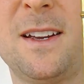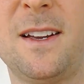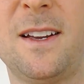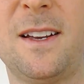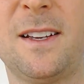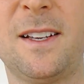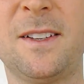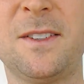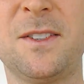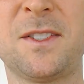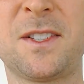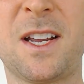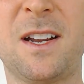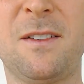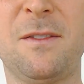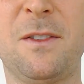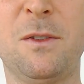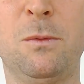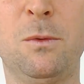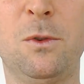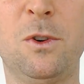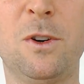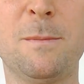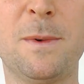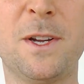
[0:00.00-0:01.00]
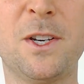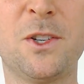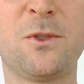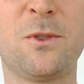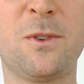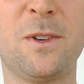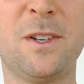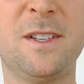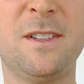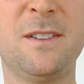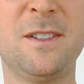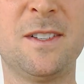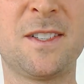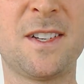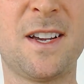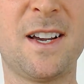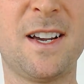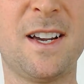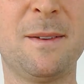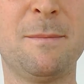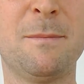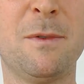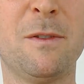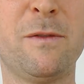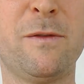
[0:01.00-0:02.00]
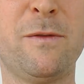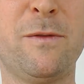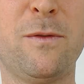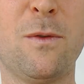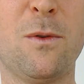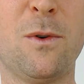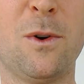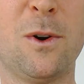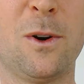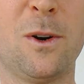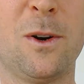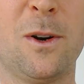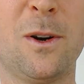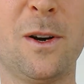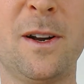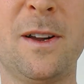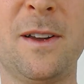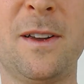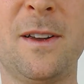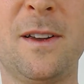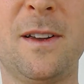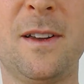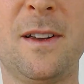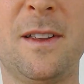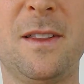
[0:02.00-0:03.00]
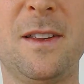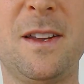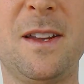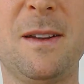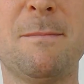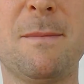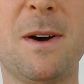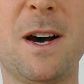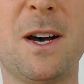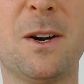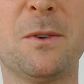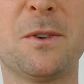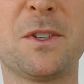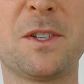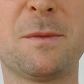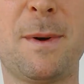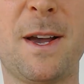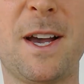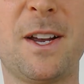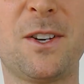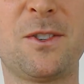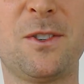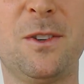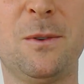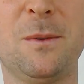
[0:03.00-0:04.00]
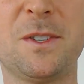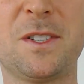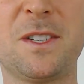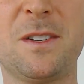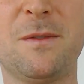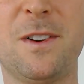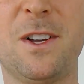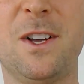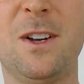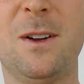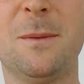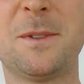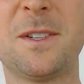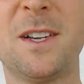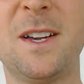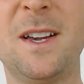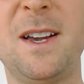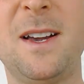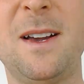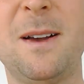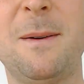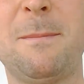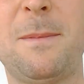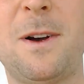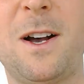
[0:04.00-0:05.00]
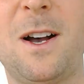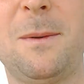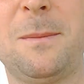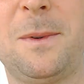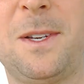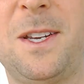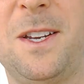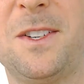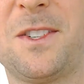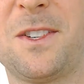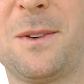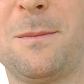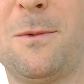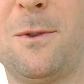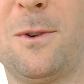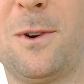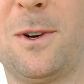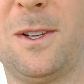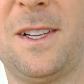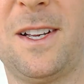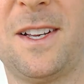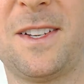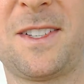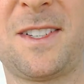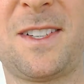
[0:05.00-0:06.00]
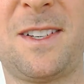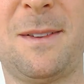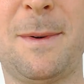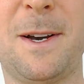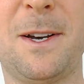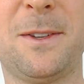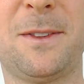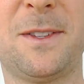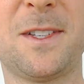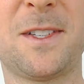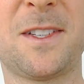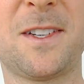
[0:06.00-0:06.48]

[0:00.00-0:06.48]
Again, just kind of the rudimentary design before the modern spatula was developed. Palm keys are more or less about the